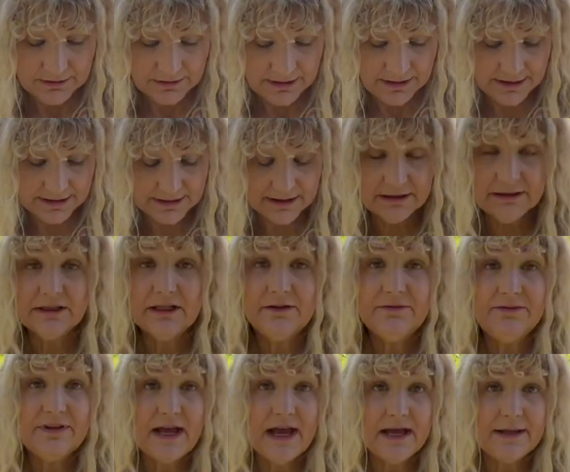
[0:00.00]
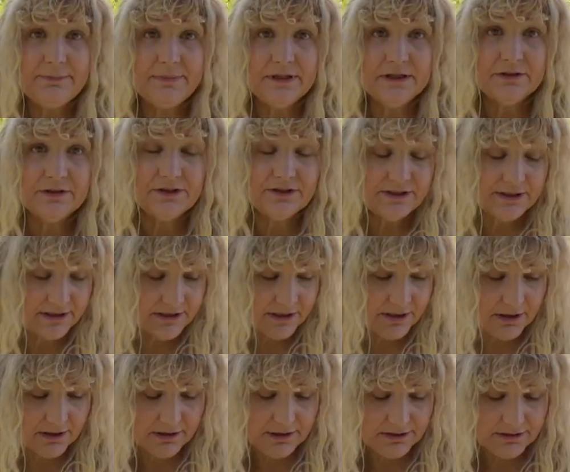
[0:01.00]
And I love that because it
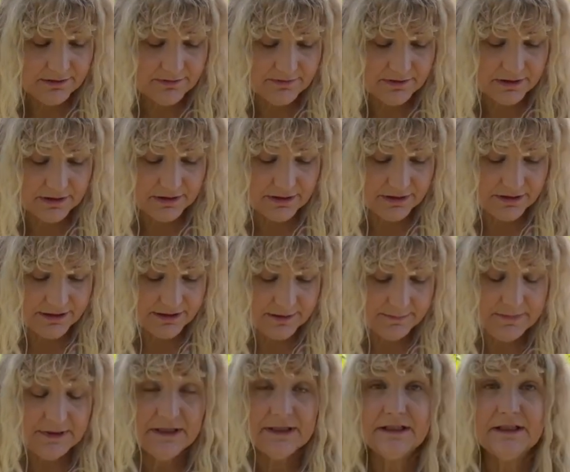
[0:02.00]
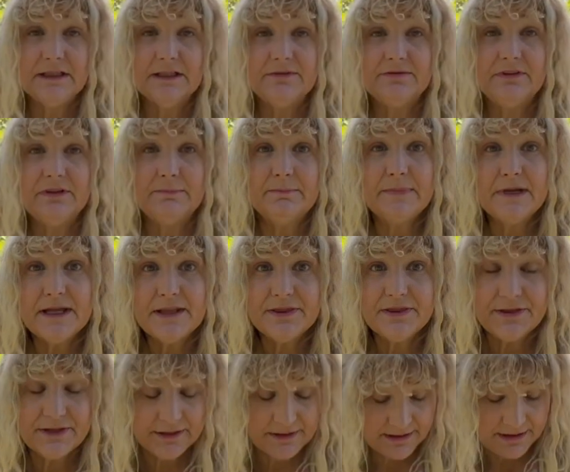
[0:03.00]
kind of uh, is the beginning of the month.
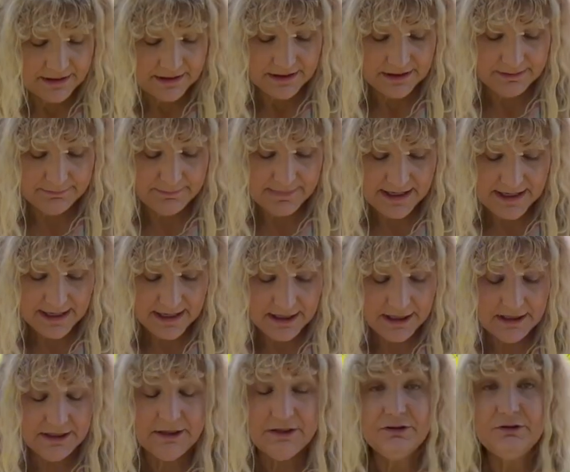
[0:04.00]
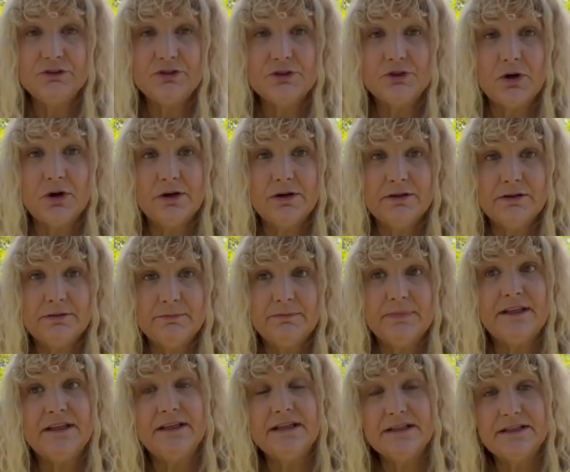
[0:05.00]
May, you start
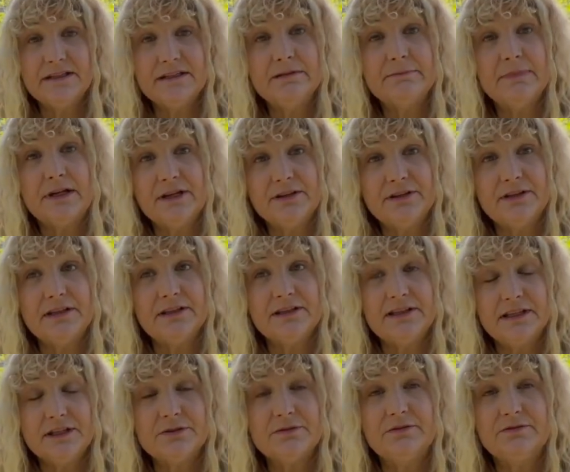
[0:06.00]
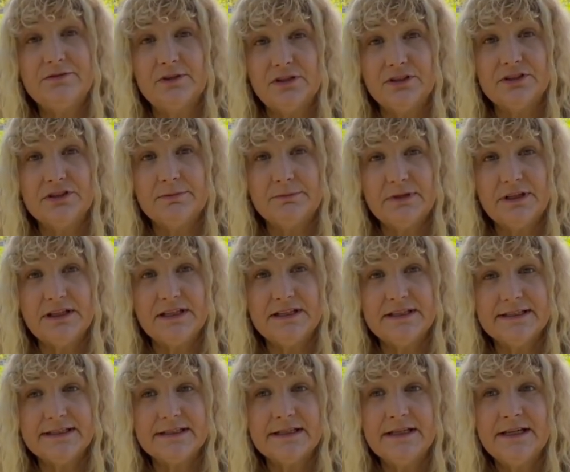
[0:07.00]
by the end of the month, things will fall into place.
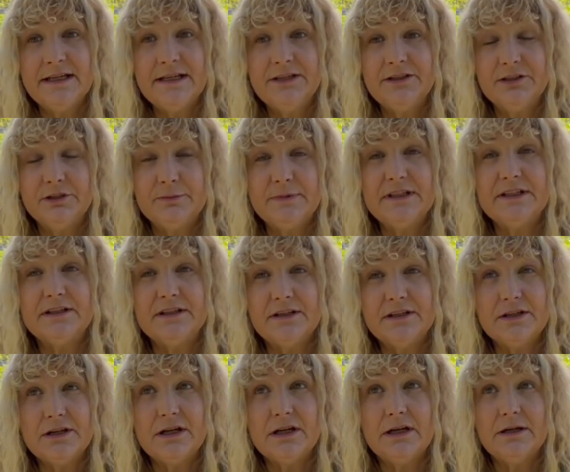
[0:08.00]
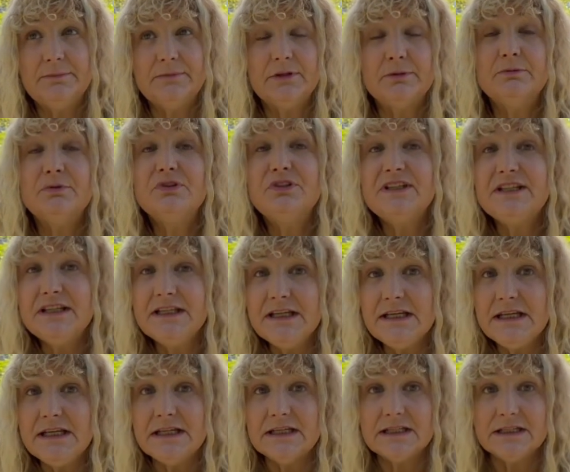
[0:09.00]
There'll be a, um, a
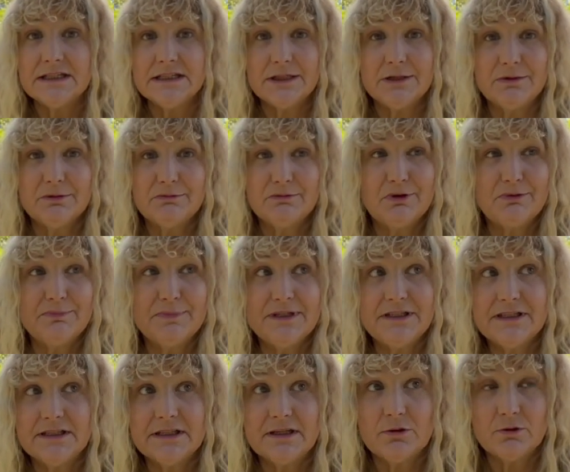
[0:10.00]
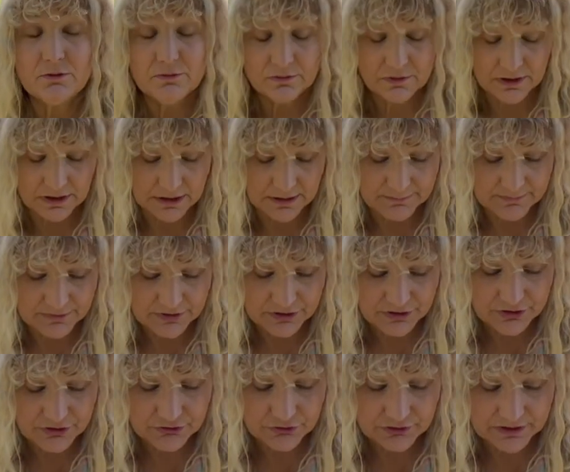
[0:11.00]
routine, so it won't be so um,
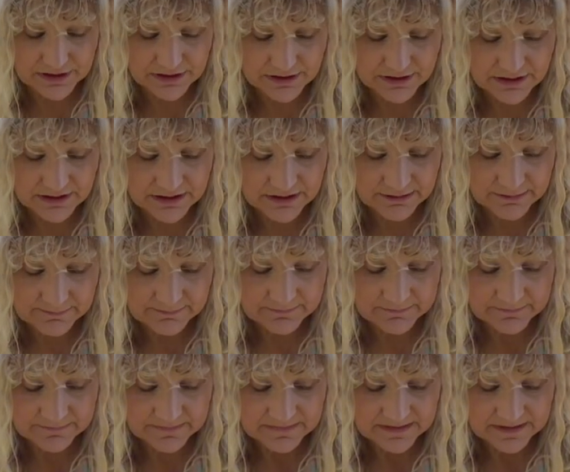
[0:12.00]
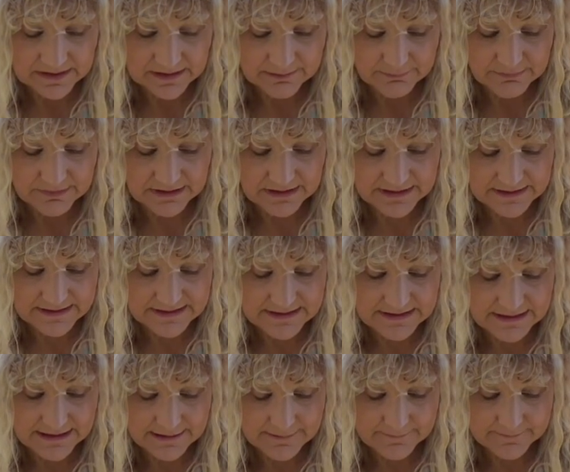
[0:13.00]
strict. Let's
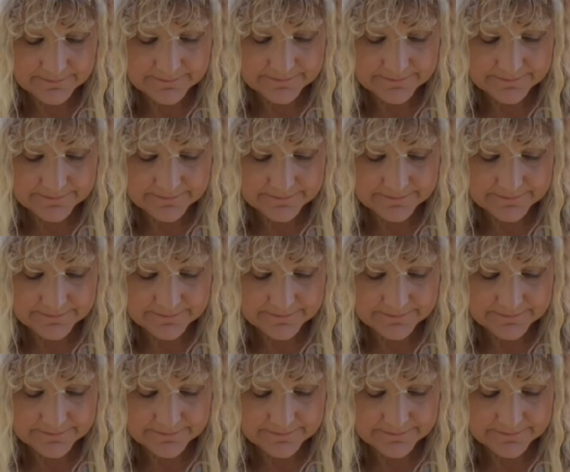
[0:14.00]
see.